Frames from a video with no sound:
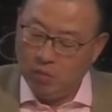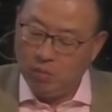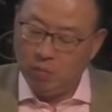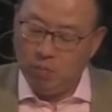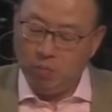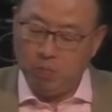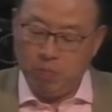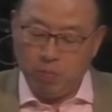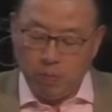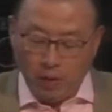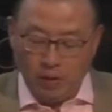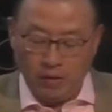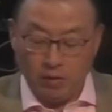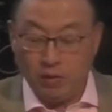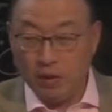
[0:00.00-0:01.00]
But
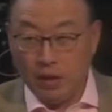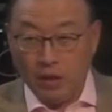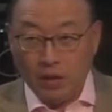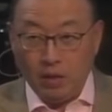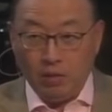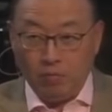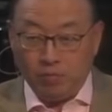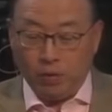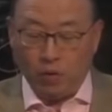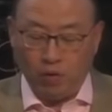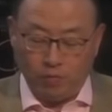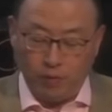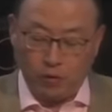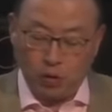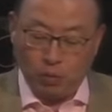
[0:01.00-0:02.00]
uh, for
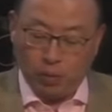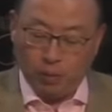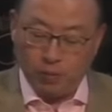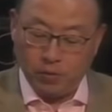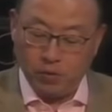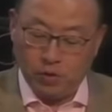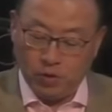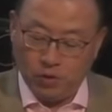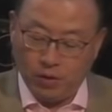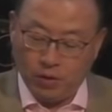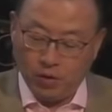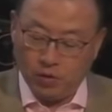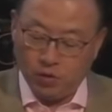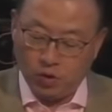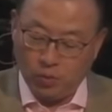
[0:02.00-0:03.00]
official purposes here at our
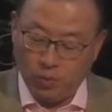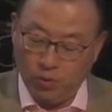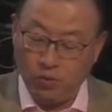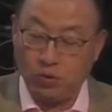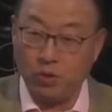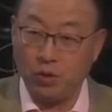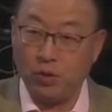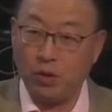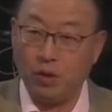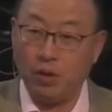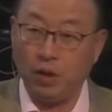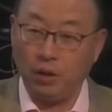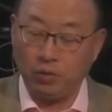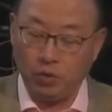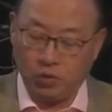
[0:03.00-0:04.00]
church, we use the
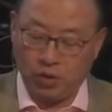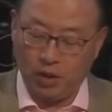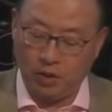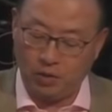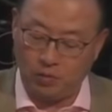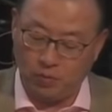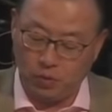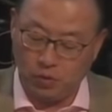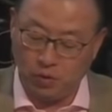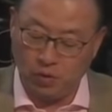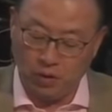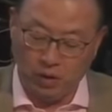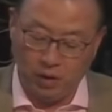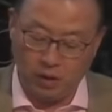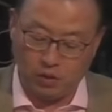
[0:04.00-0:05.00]
English Standard Version,
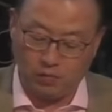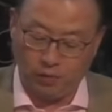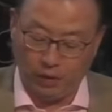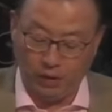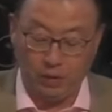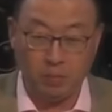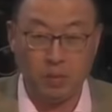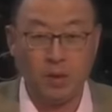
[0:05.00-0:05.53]
ESV.